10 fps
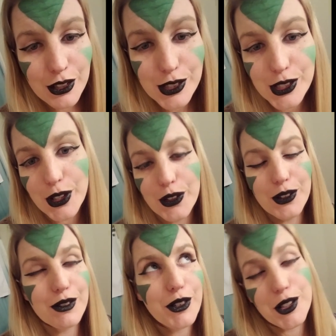So,
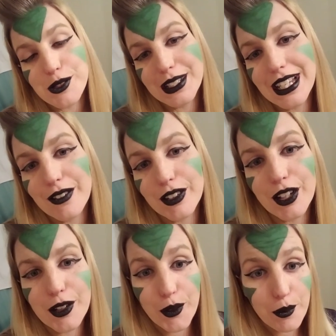of course we never
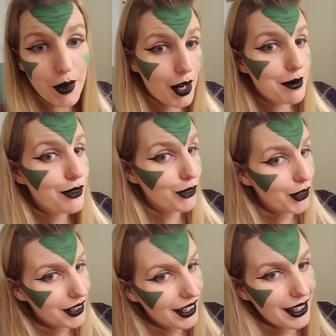go to a bar
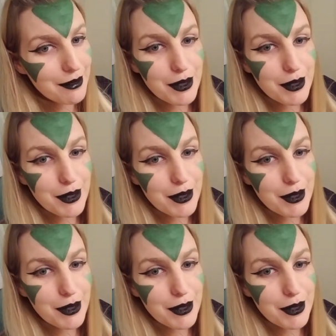before con,